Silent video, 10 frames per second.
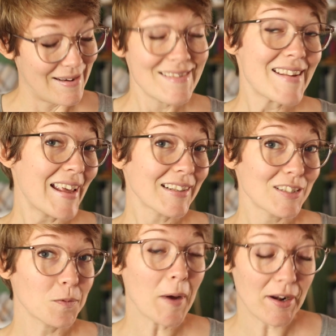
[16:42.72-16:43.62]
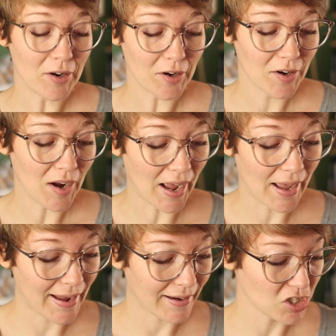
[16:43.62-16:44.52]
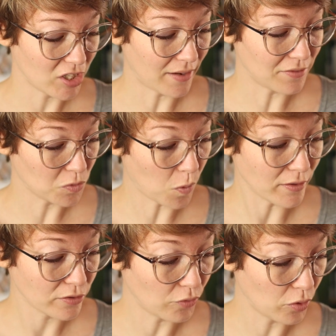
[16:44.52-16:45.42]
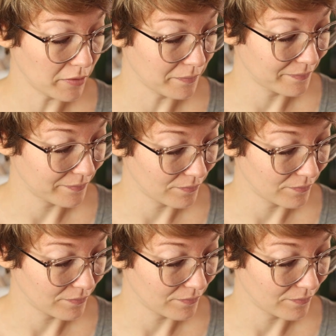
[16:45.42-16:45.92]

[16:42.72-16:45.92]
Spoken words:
Next sweater I actually have a swatch for.